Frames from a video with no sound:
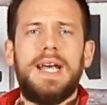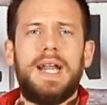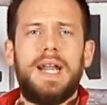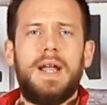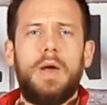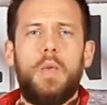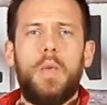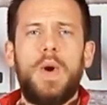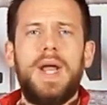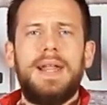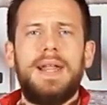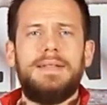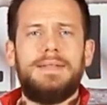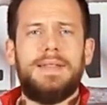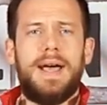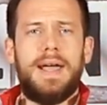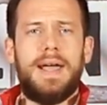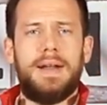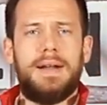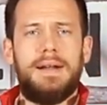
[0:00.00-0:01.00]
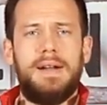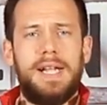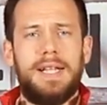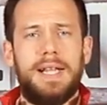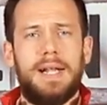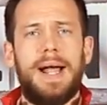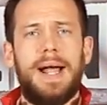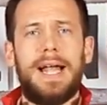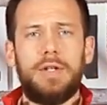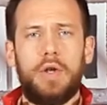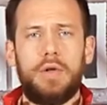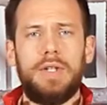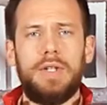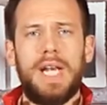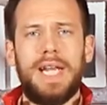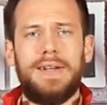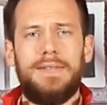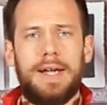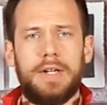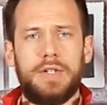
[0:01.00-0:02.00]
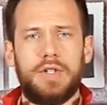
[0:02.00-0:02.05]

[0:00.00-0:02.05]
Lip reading: and tire cleaner at each wash.